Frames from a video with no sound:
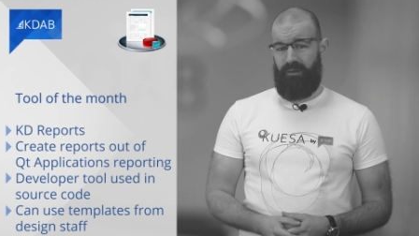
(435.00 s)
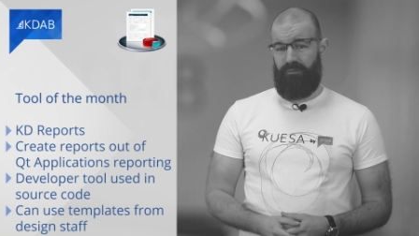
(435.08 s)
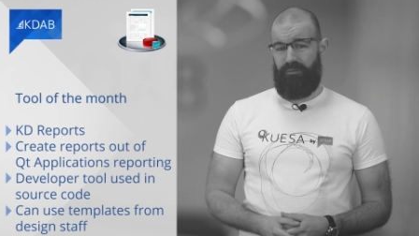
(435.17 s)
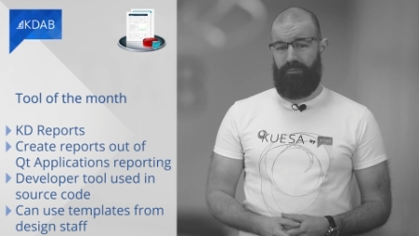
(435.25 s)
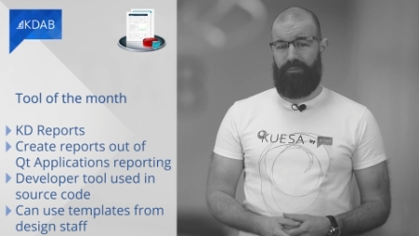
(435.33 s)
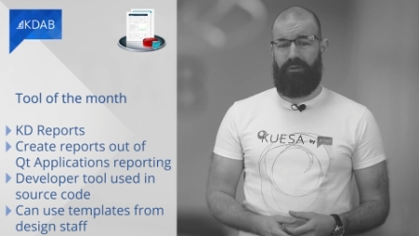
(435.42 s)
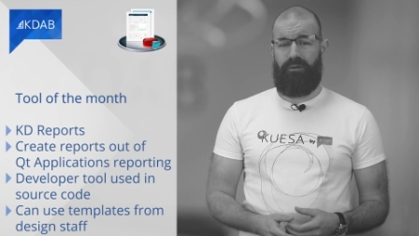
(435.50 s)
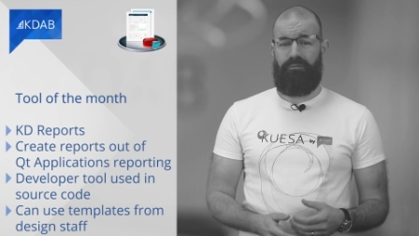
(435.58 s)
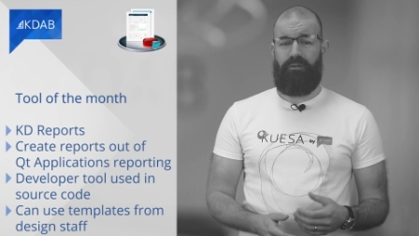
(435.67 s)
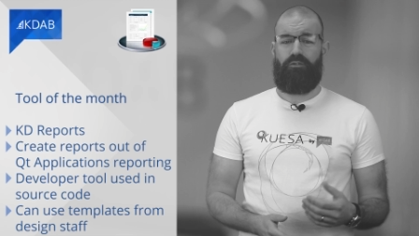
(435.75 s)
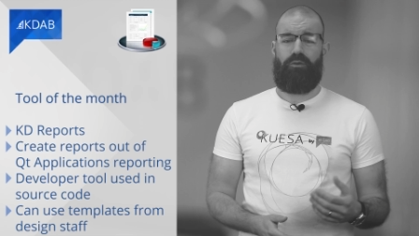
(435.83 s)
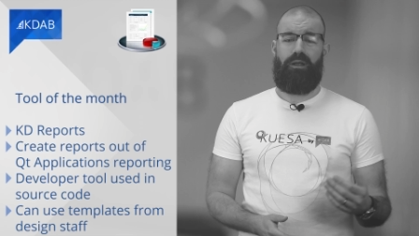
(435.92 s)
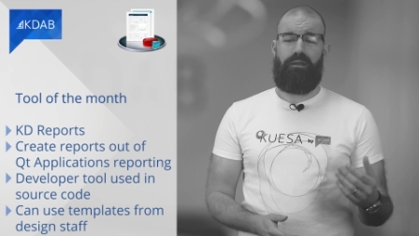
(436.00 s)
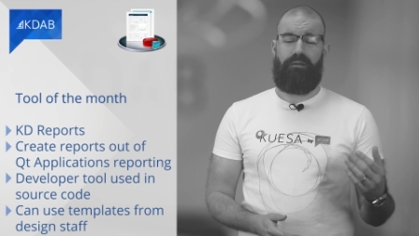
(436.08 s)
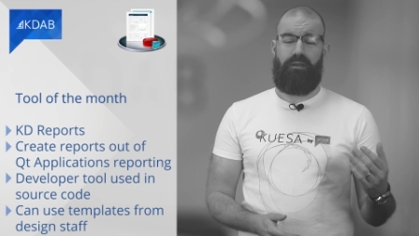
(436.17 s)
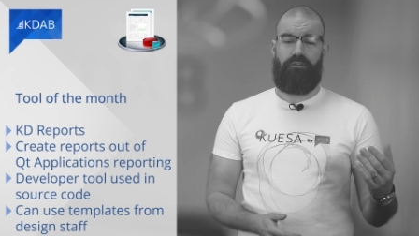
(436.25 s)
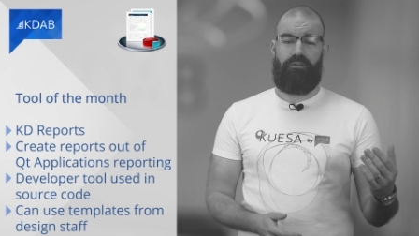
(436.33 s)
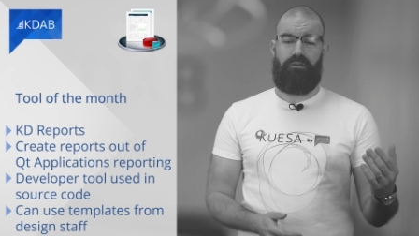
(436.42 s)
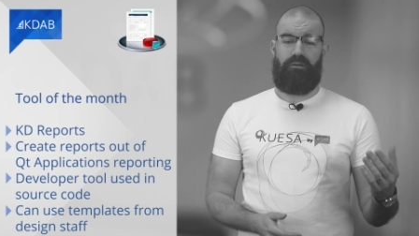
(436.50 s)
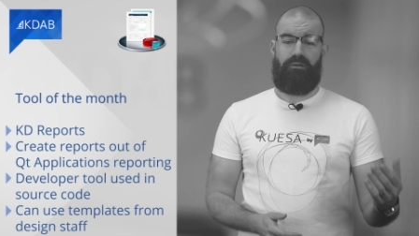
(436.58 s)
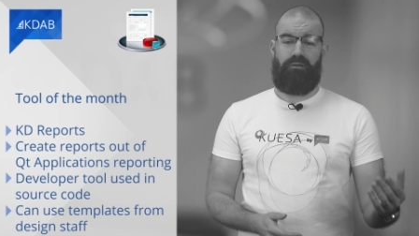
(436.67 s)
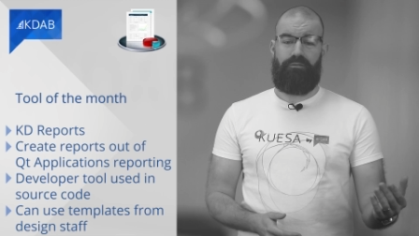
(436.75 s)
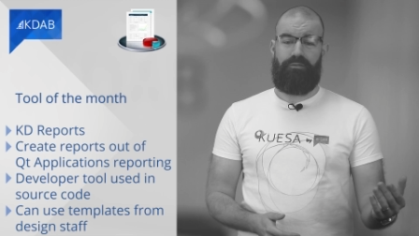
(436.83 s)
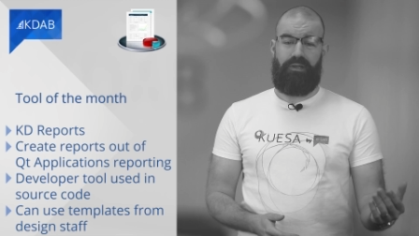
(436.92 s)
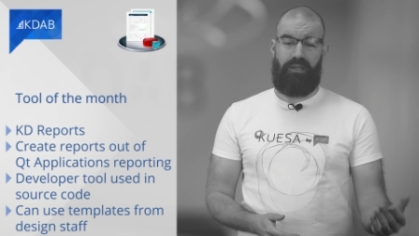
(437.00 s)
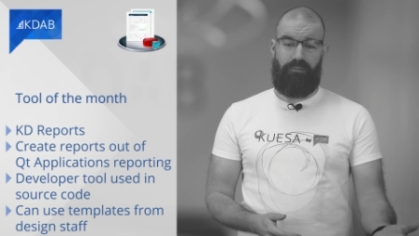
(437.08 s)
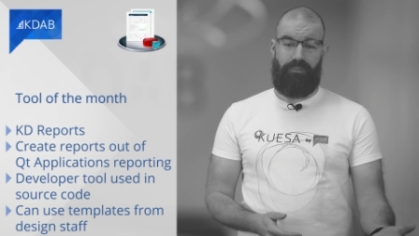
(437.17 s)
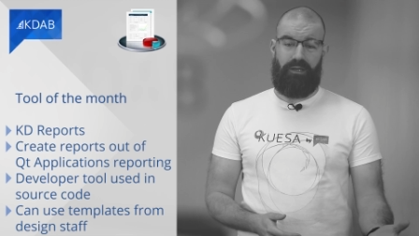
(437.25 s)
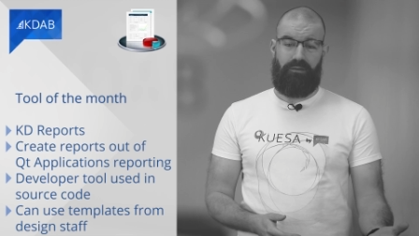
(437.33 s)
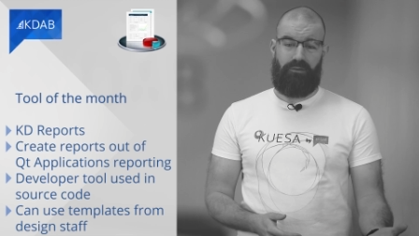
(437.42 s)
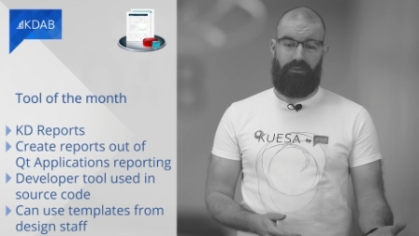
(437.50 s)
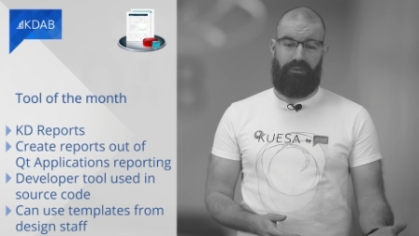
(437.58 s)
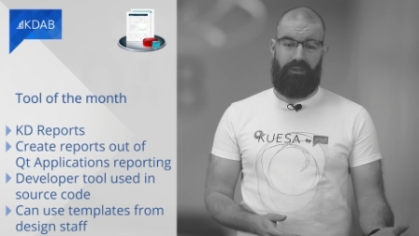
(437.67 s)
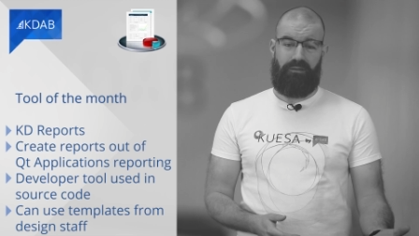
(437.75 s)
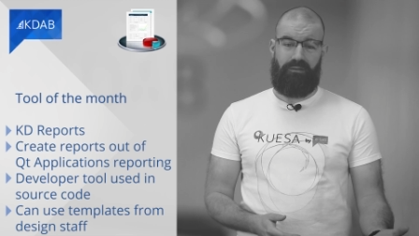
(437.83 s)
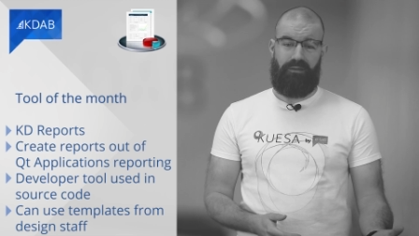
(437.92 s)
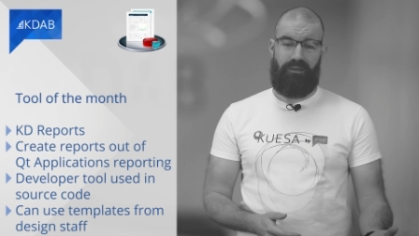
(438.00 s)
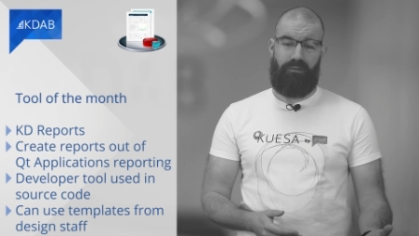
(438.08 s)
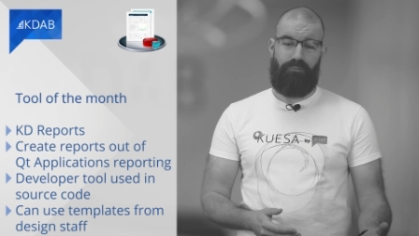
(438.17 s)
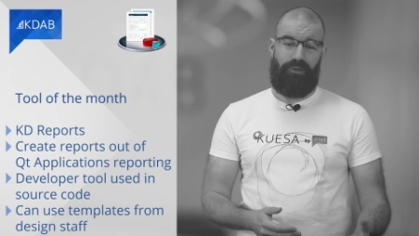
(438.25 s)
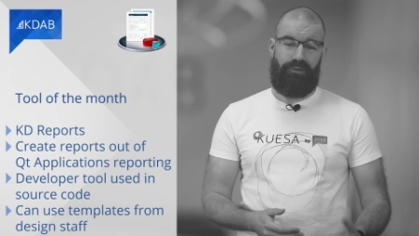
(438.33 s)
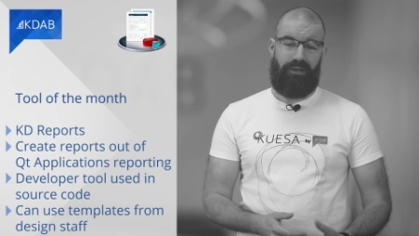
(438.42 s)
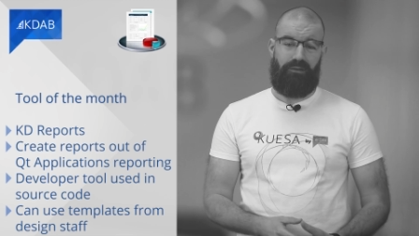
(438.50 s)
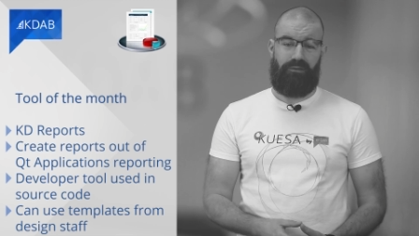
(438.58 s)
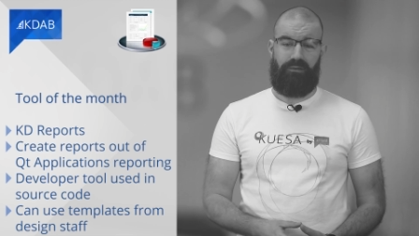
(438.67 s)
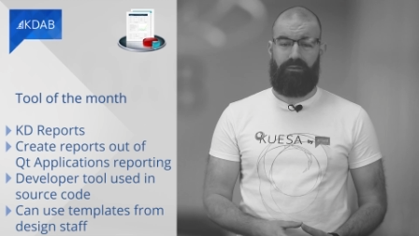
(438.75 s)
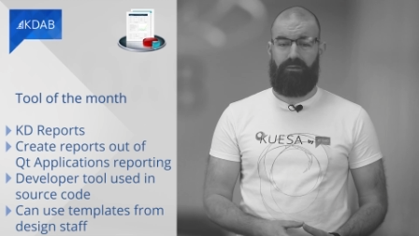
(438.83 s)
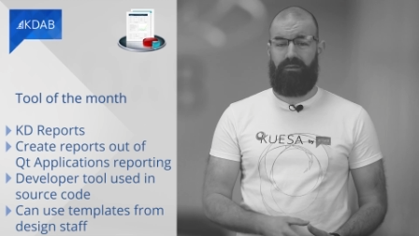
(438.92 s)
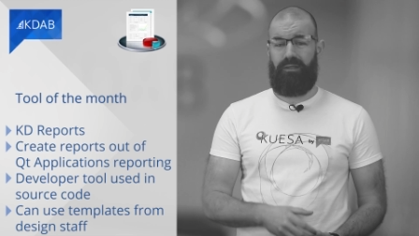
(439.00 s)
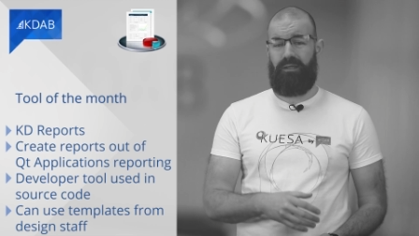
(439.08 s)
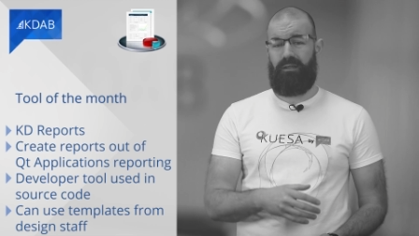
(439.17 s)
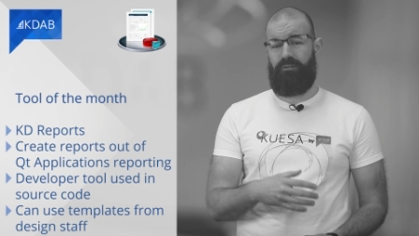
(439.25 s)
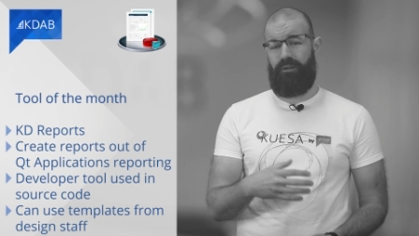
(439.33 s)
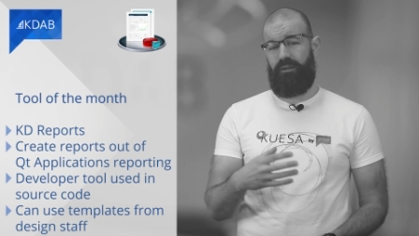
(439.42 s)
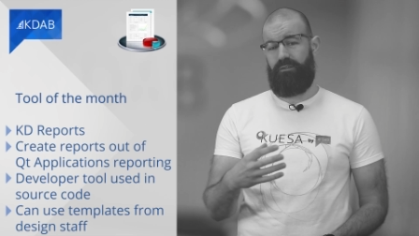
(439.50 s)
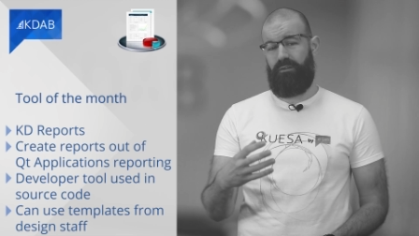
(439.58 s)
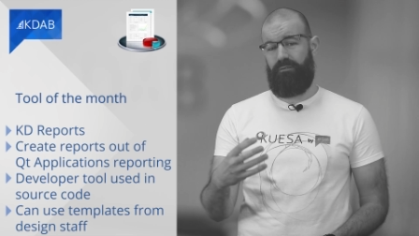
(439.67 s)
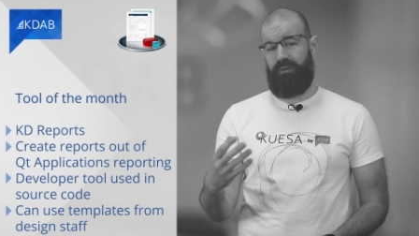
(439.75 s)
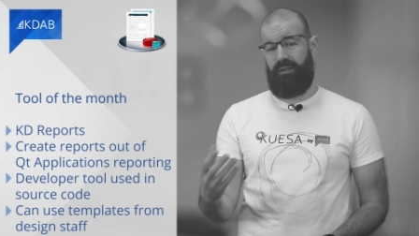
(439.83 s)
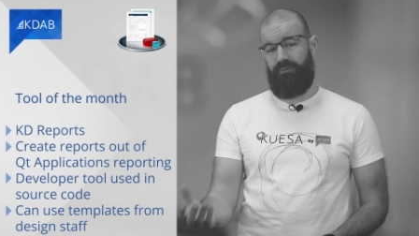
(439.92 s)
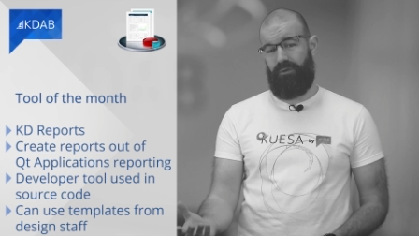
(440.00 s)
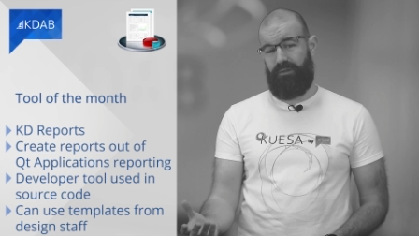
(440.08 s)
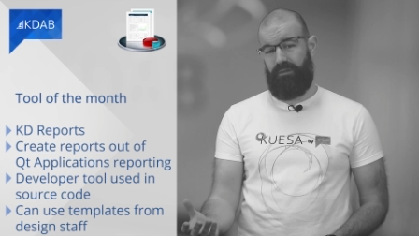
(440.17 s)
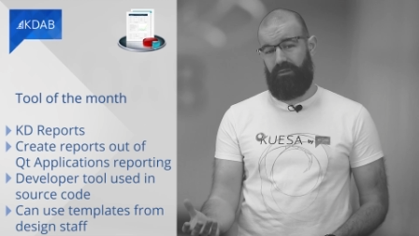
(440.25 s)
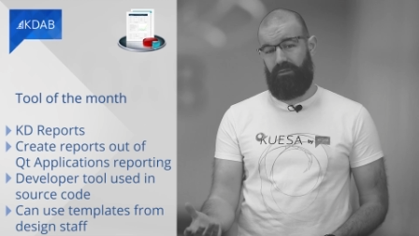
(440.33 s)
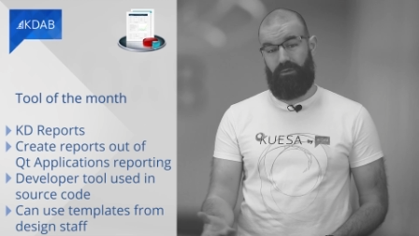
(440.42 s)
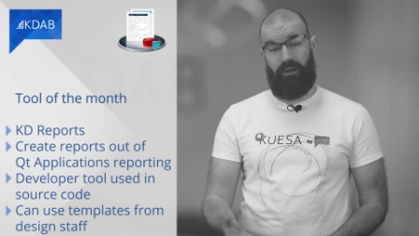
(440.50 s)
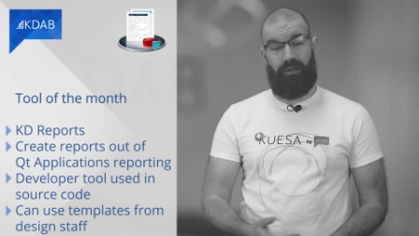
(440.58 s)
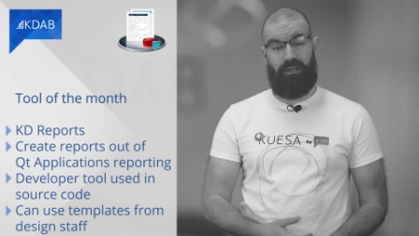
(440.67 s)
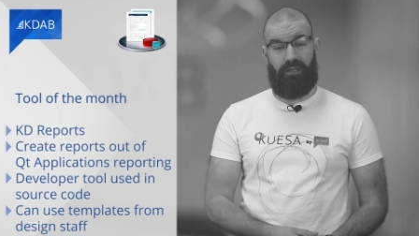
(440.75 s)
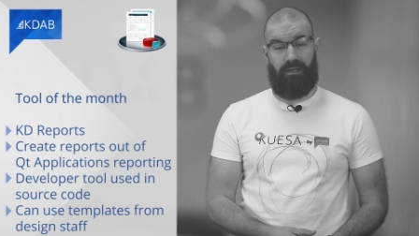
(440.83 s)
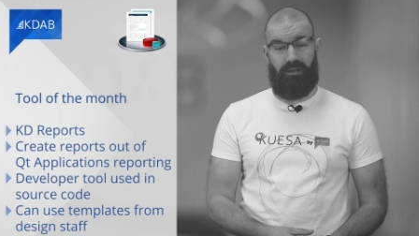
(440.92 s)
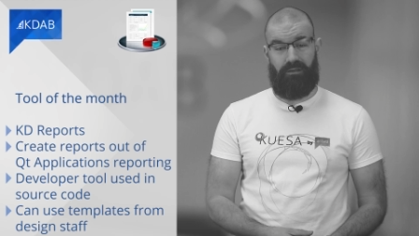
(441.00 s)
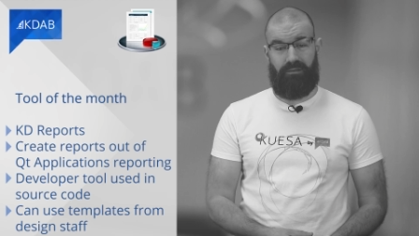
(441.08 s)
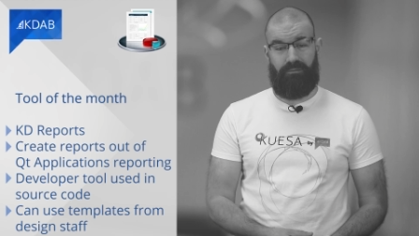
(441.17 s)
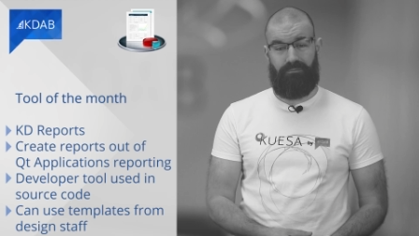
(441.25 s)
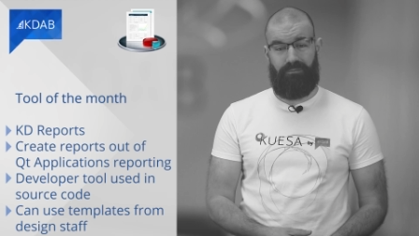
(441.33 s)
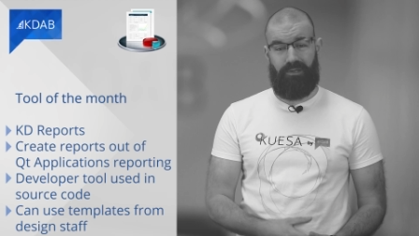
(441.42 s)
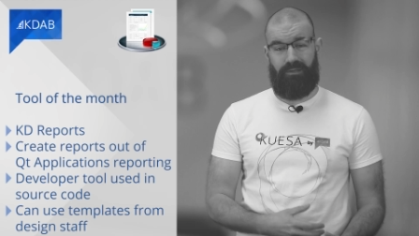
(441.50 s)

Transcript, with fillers: from the visualization of database contents in printouts to the creation of invoices or I D cards.